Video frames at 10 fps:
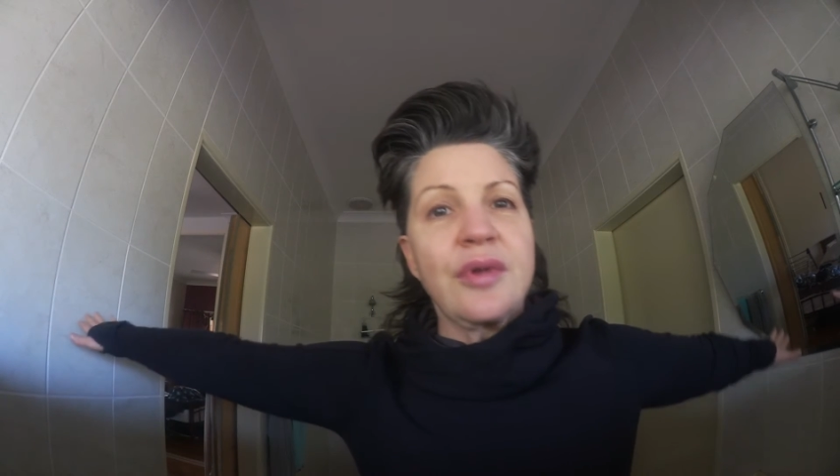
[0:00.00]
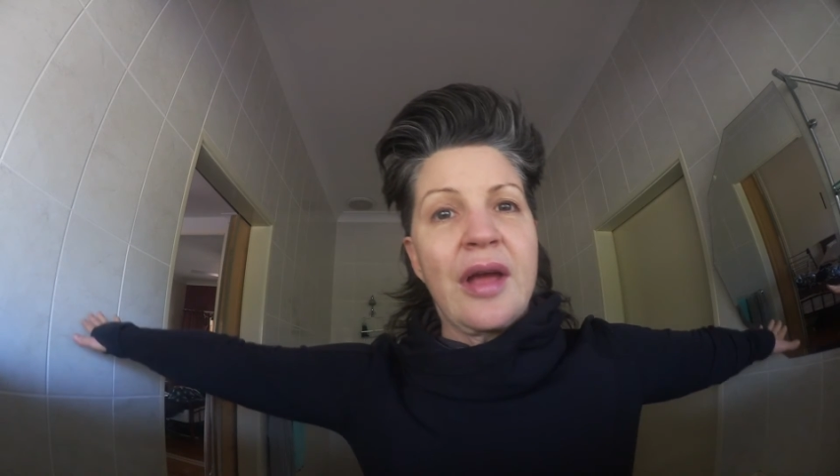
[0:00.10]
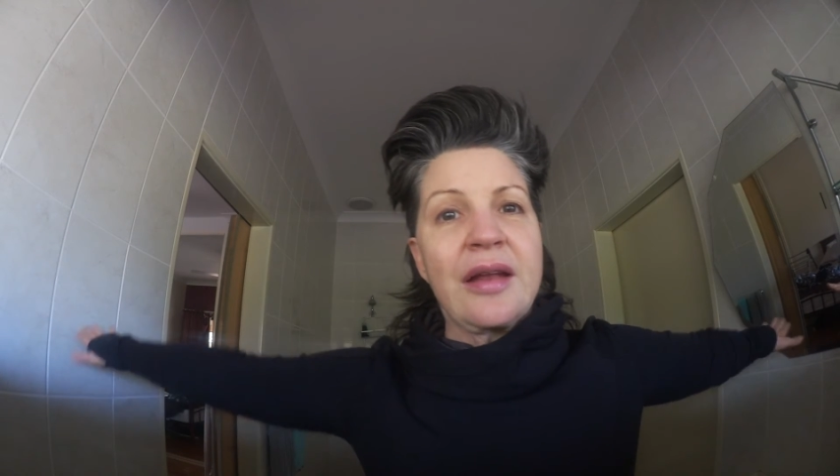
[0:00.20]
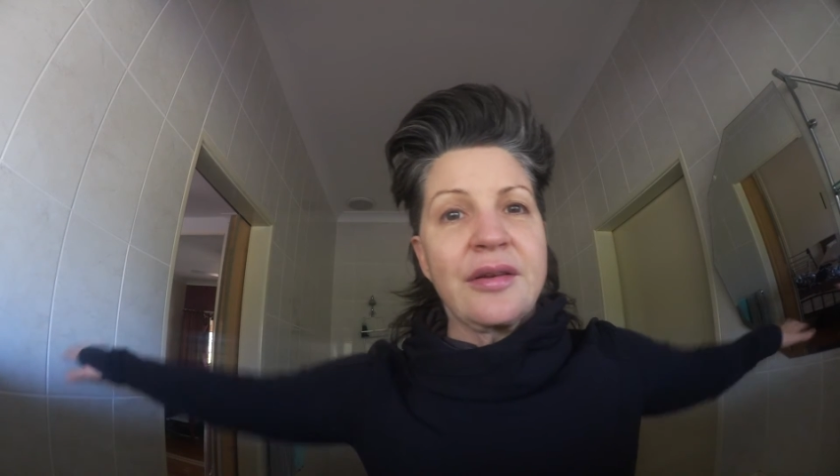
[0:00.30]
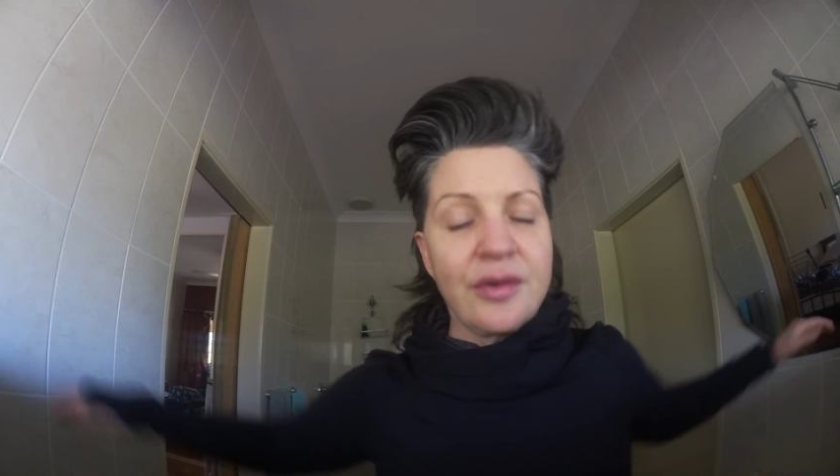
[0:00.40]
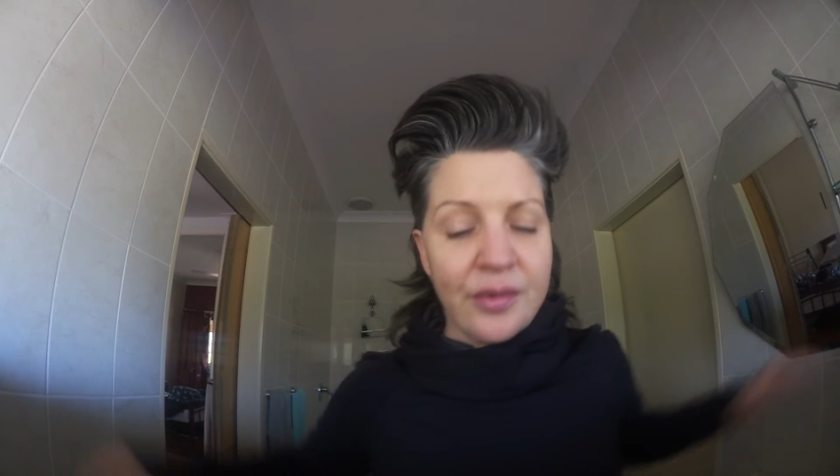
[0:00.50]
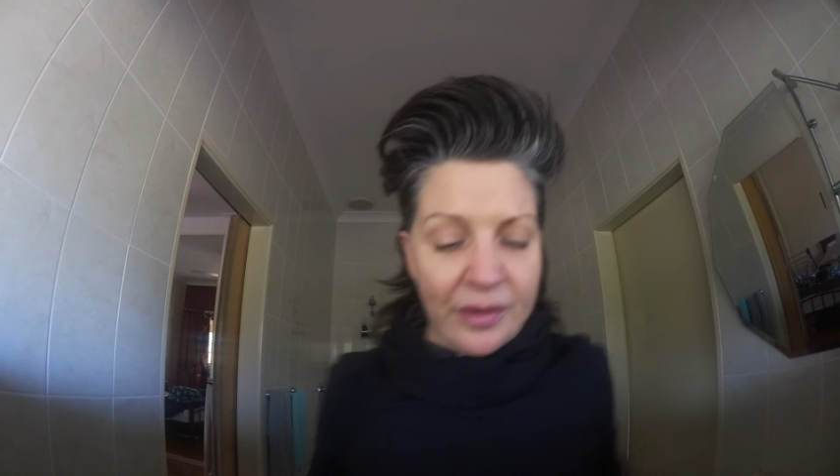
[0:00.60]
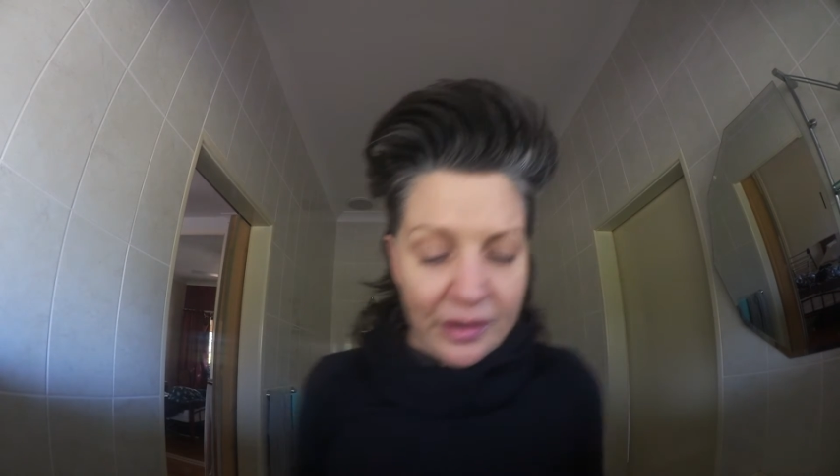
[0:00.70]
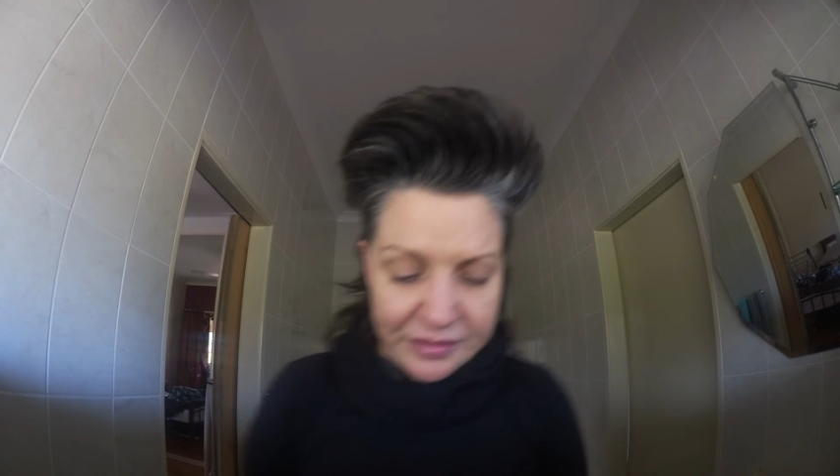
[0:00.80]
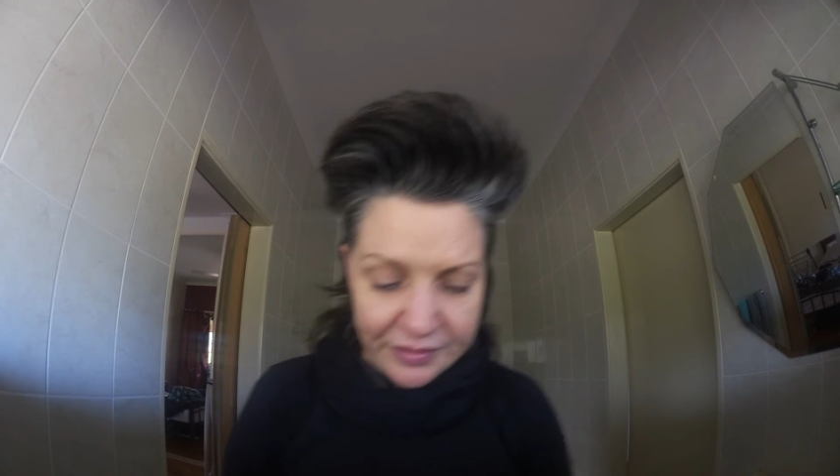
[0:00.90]
and
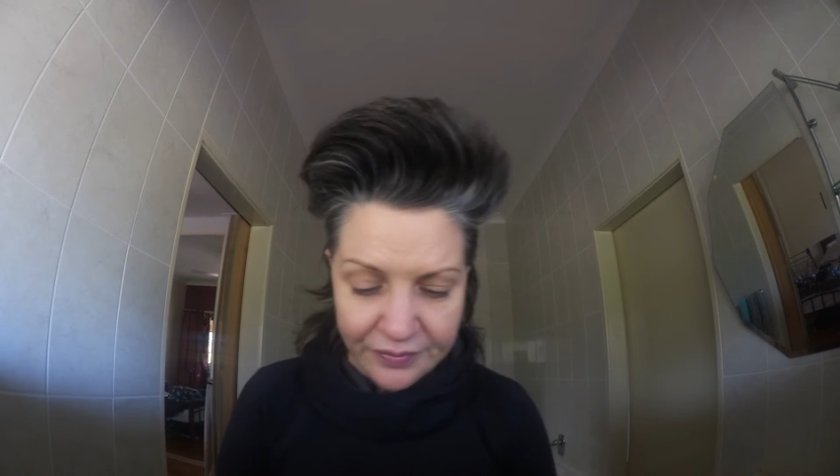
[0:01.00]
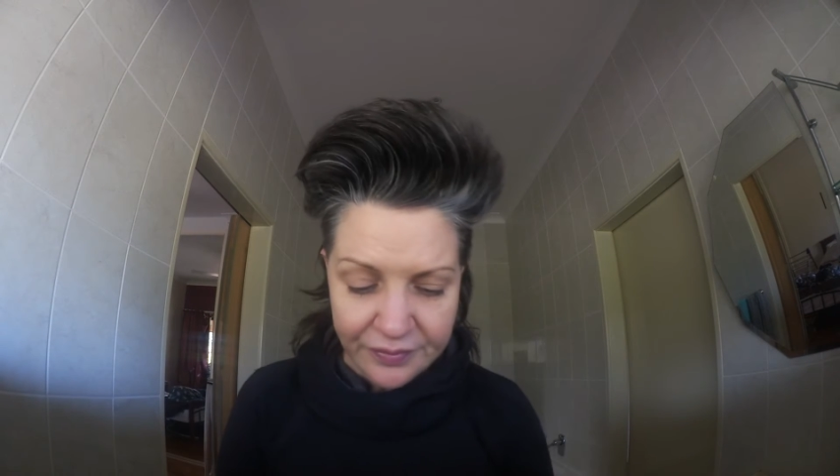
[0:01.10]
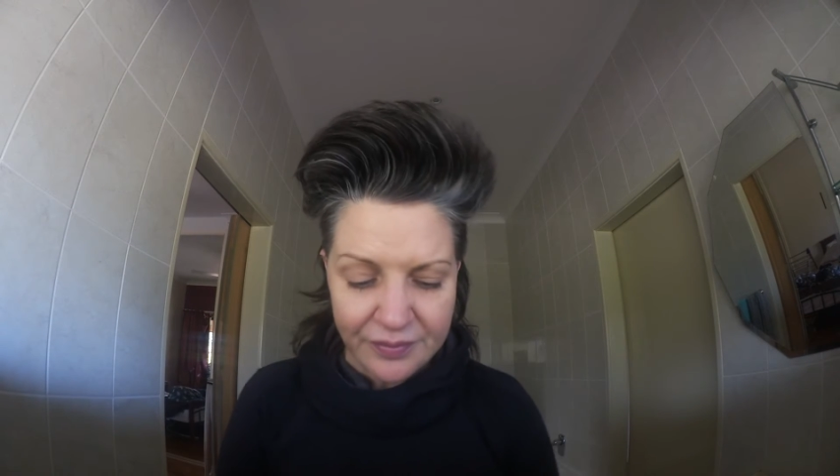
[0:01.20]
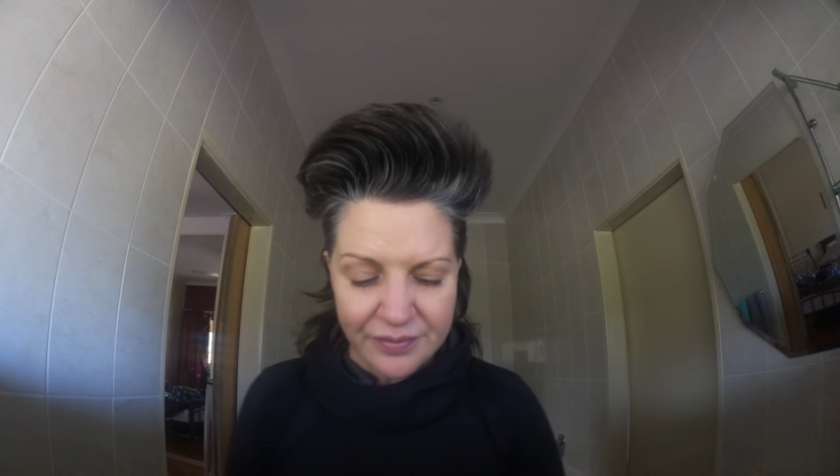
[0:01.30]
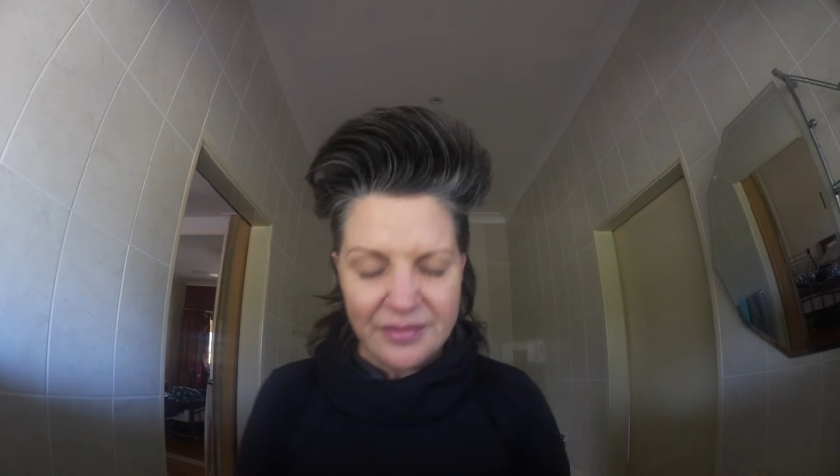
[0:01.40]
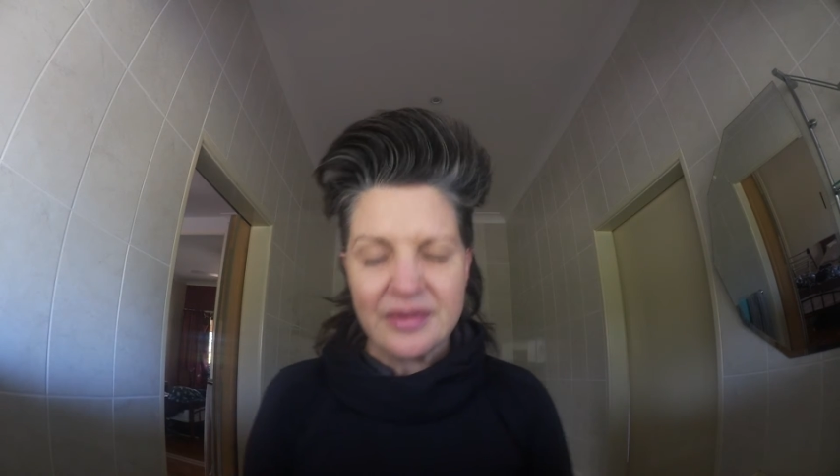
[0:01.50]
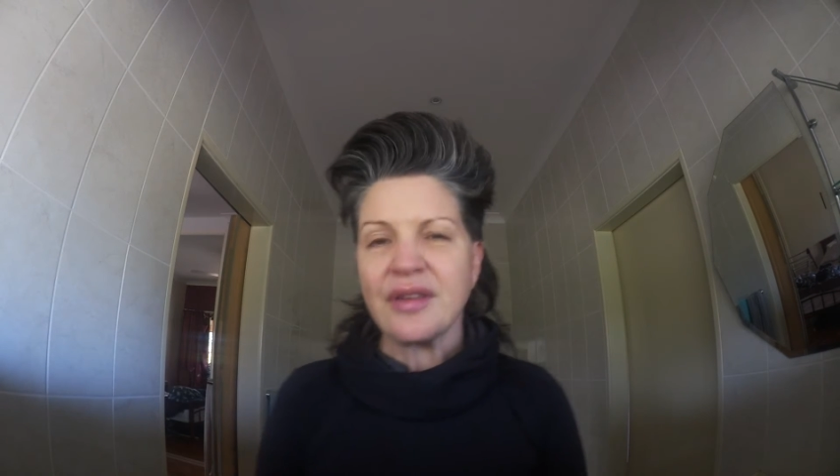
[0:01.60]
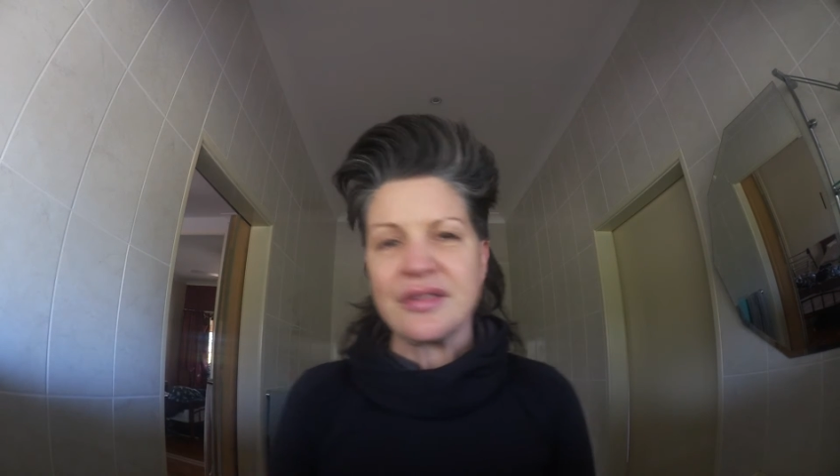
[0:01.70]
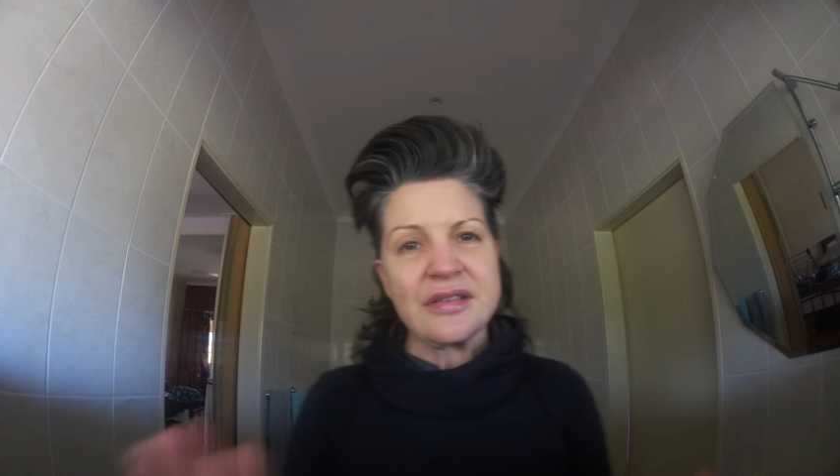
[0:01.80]
doing lots of